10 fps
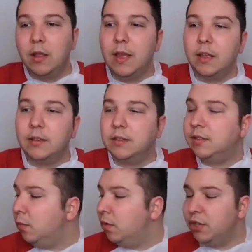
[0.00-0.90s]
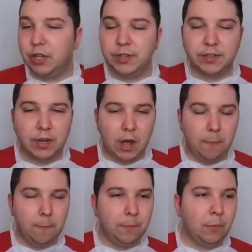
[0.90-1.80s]
Like someone just,
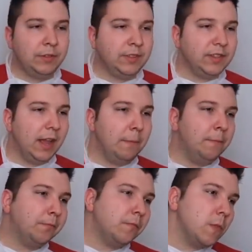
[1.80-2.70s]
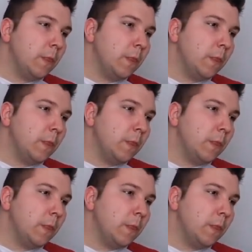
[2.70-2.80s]
um, what was his name?